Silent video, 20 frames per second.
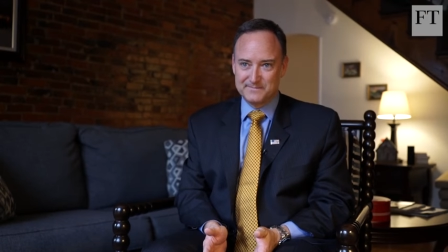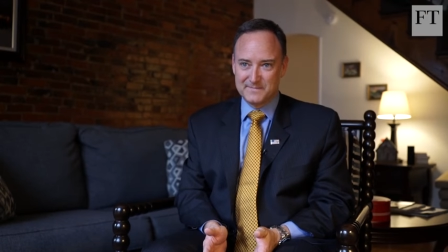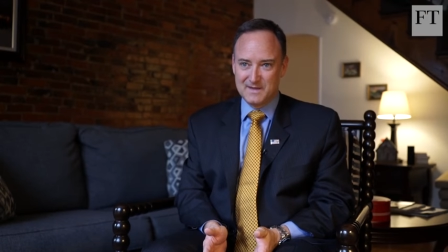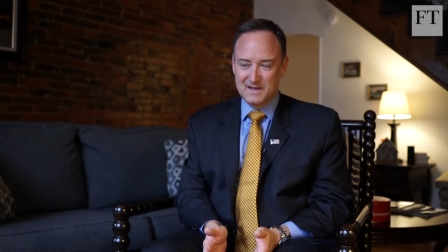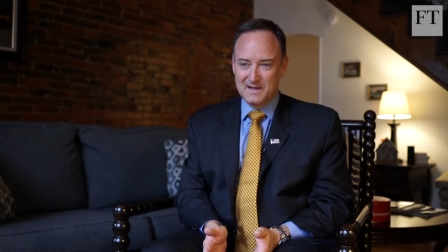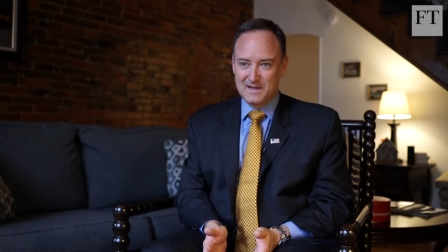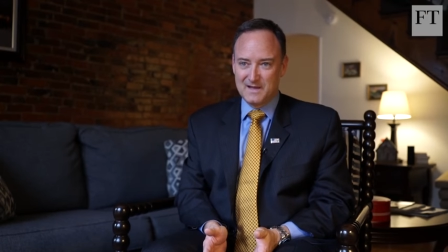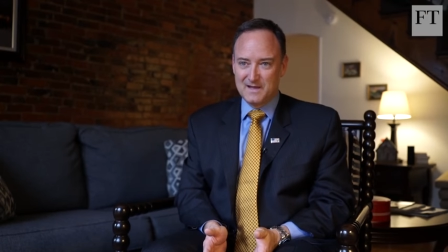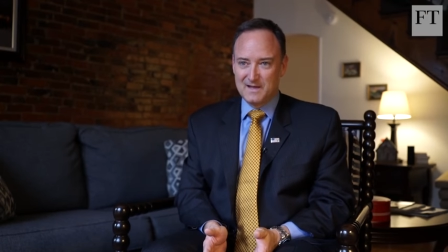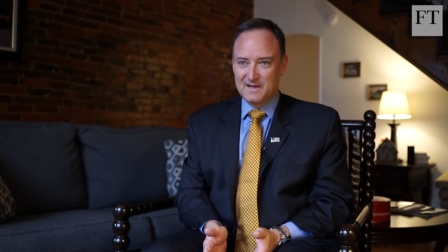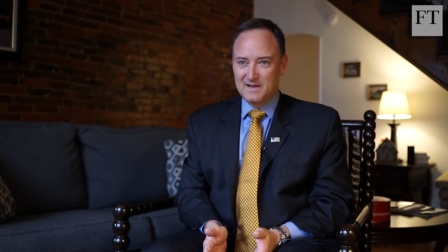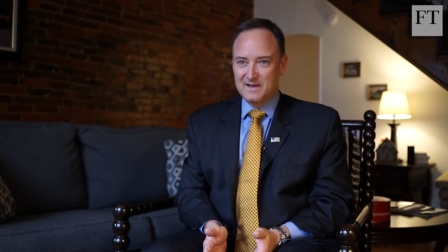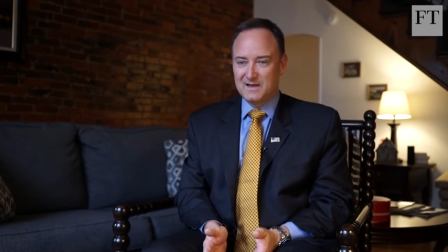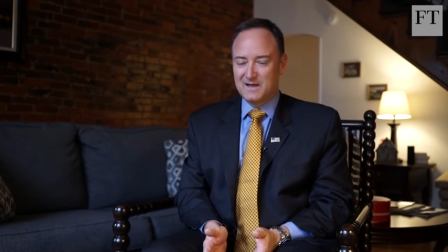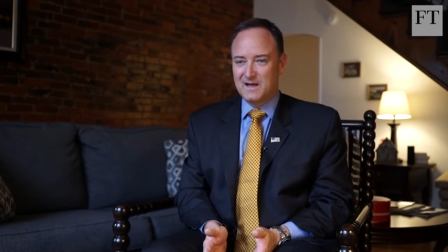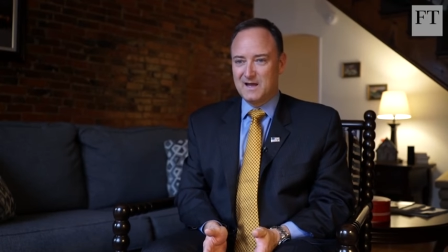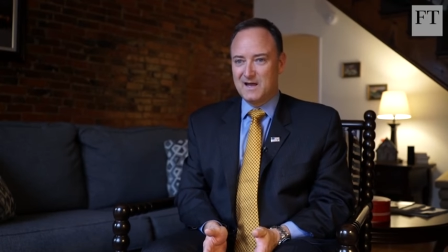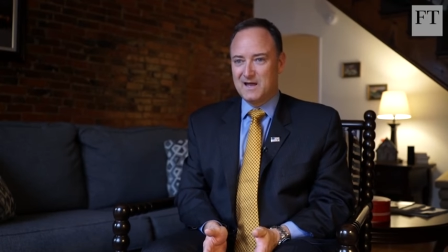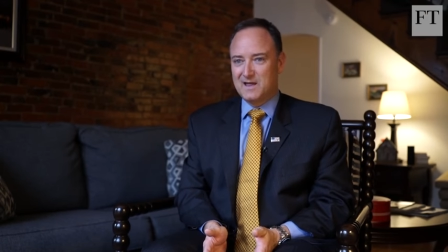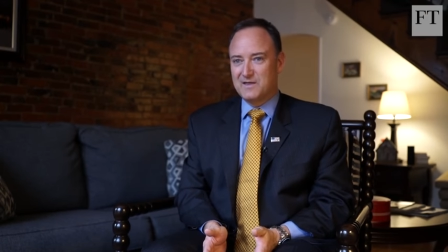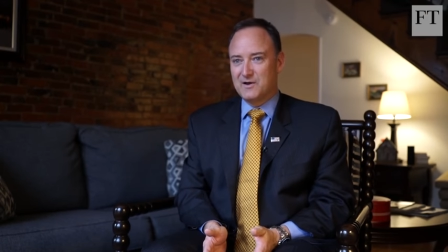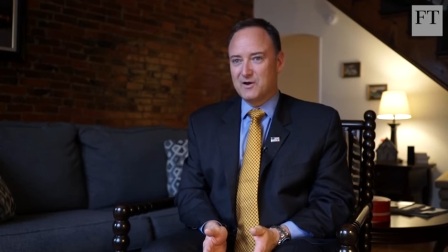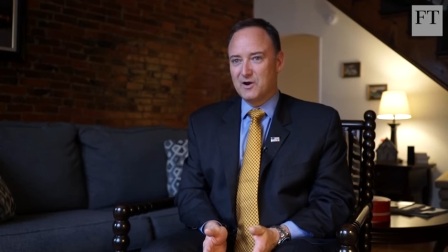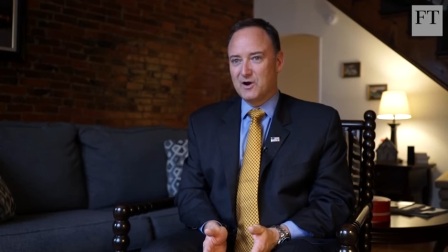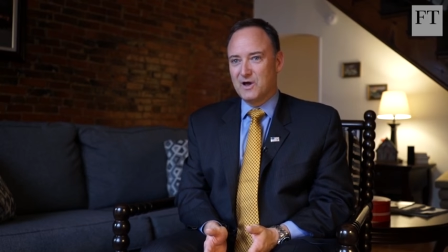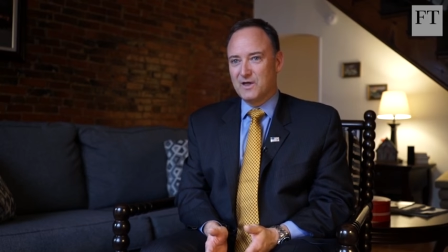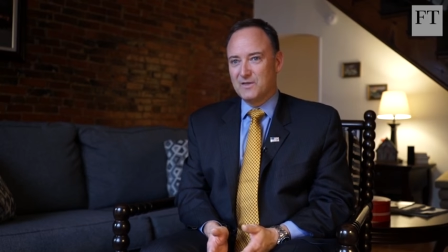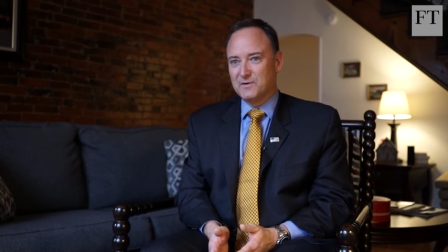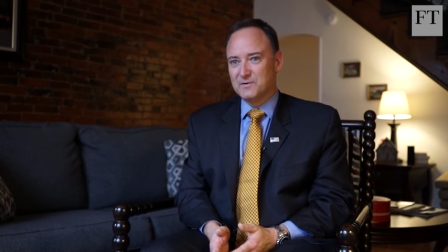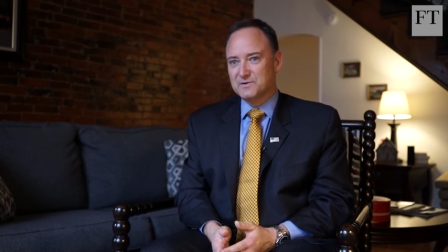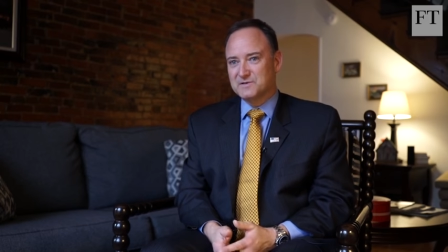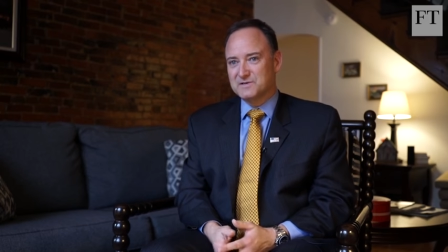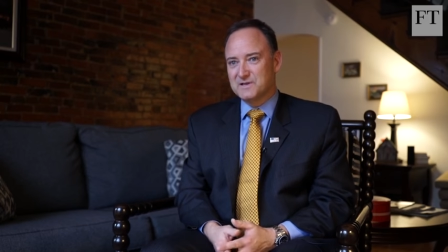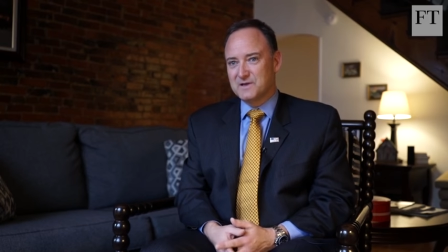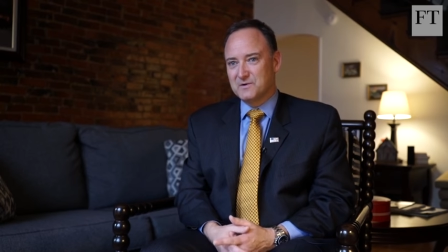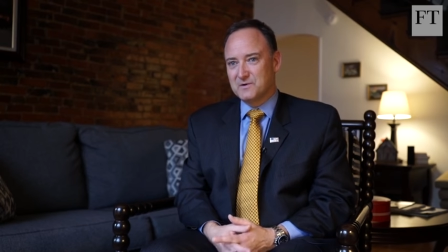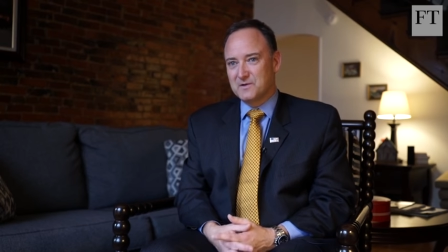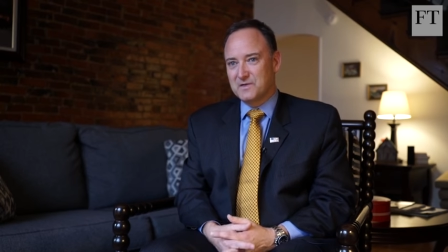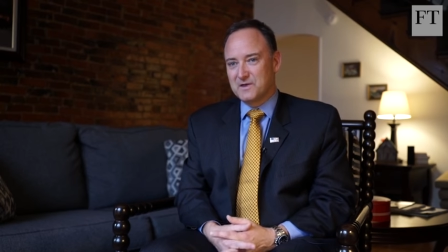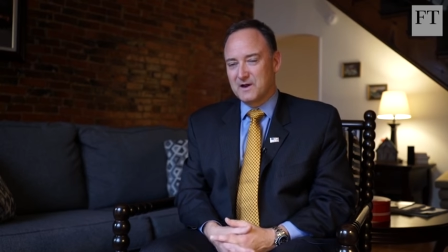expects the block on the pipeline will be
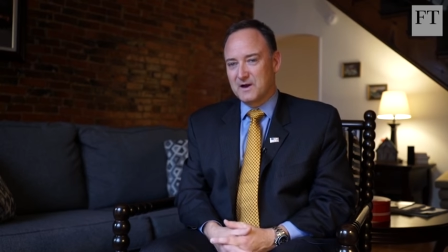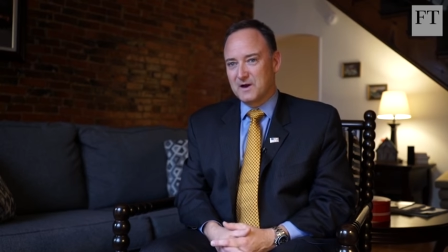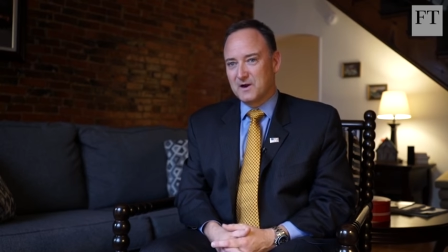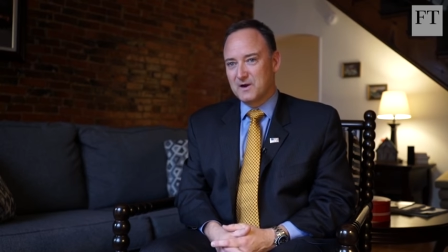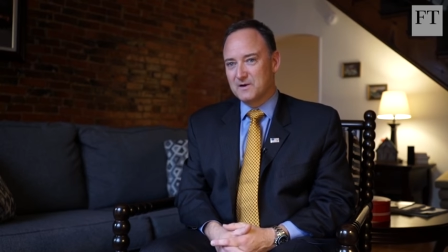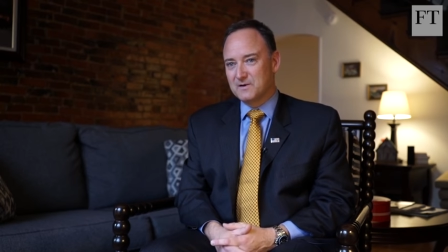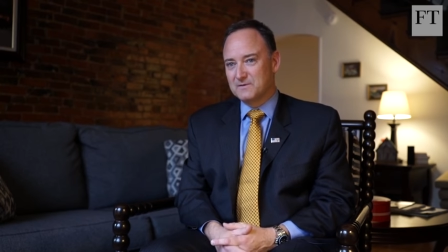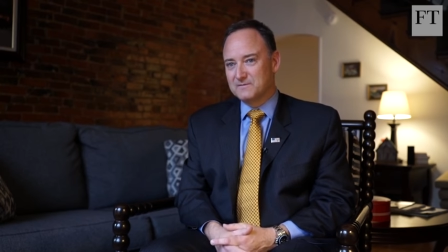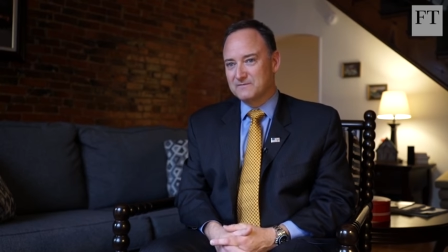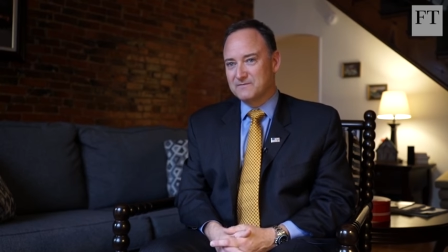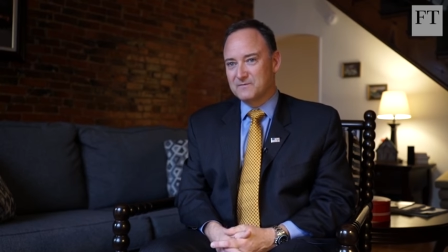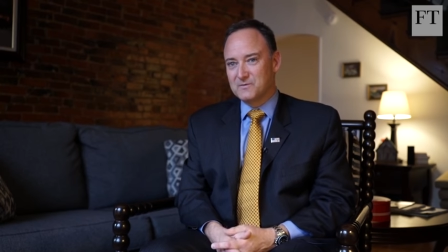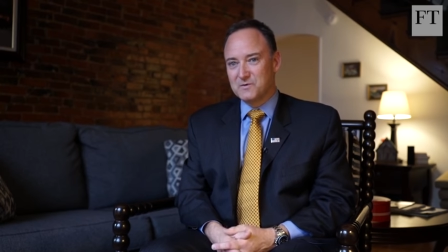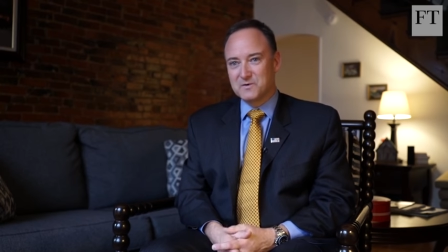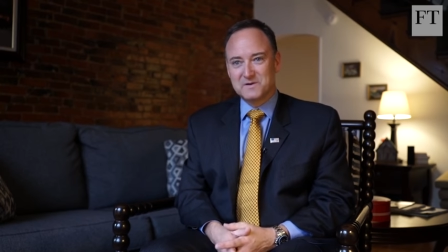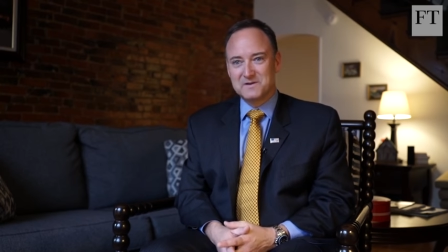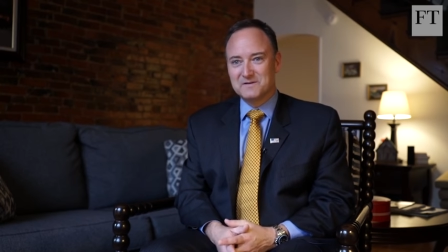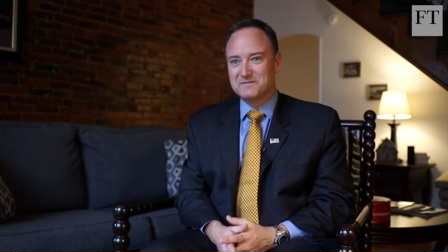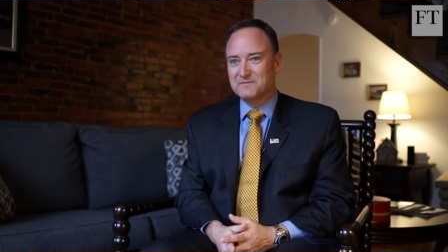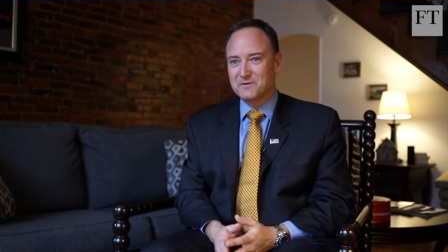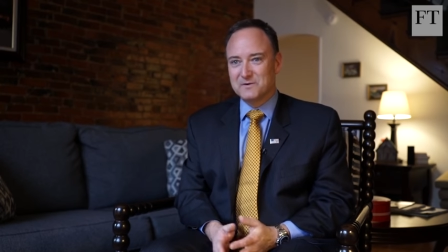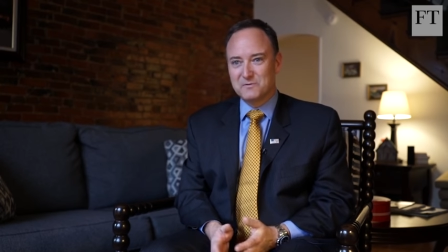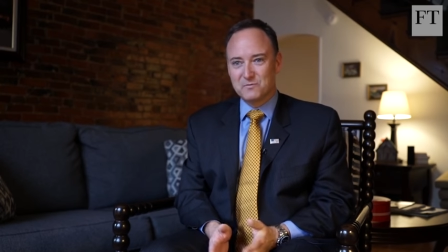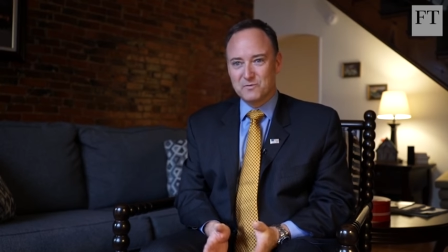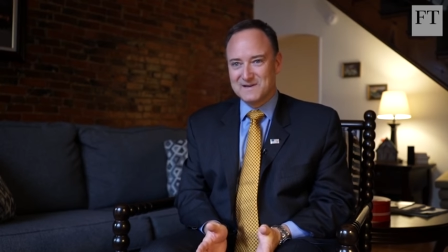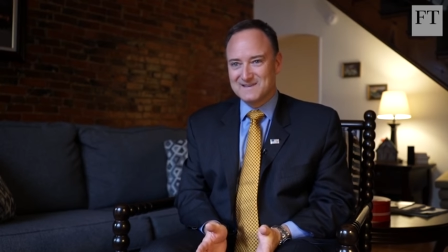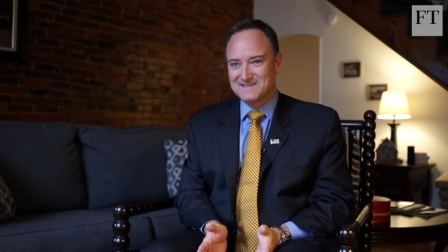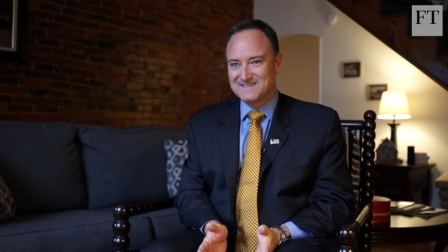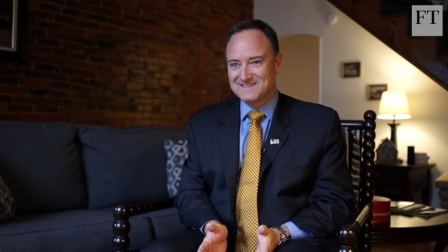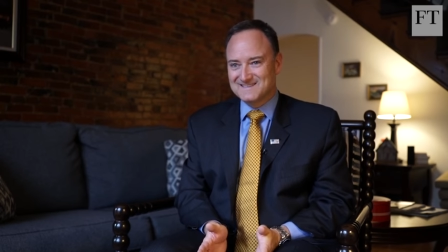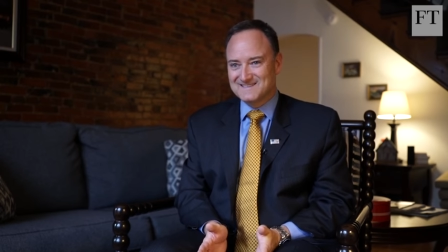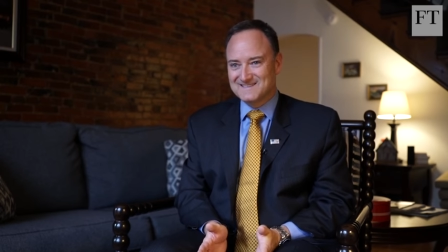lifted under the new administration.